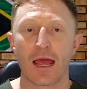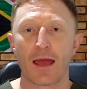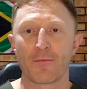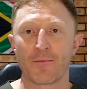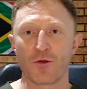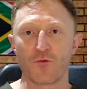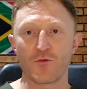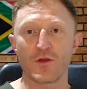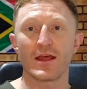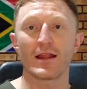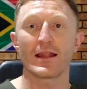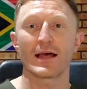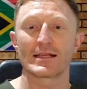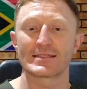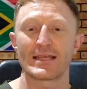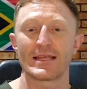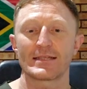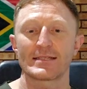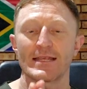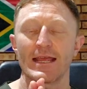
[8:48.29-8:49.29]
but realize
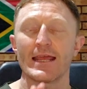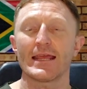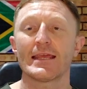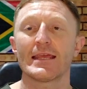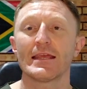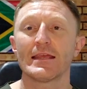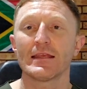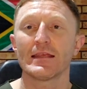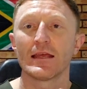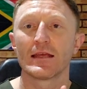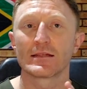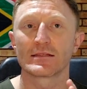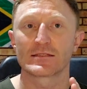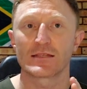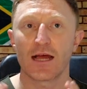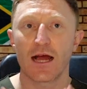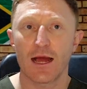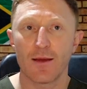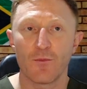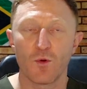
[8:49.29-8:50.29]
they're taking
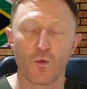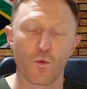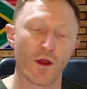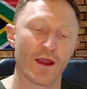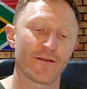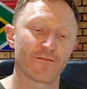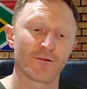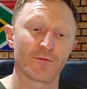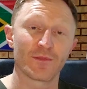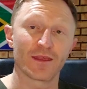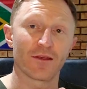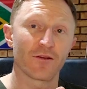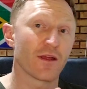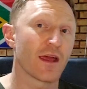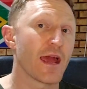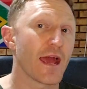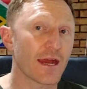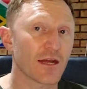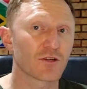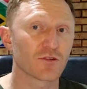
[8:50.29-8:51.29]
time away from their
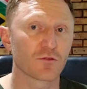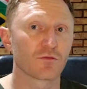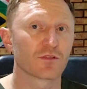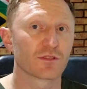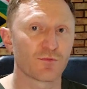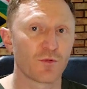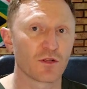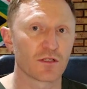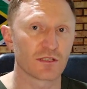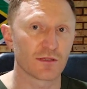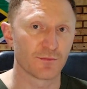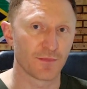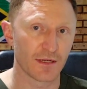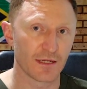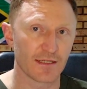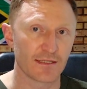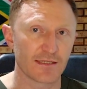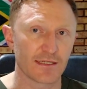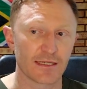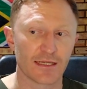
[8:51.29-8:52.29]
actual
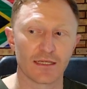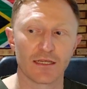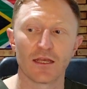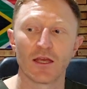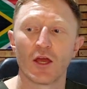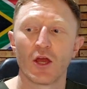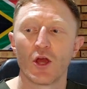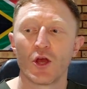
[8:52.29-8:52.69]
responsibility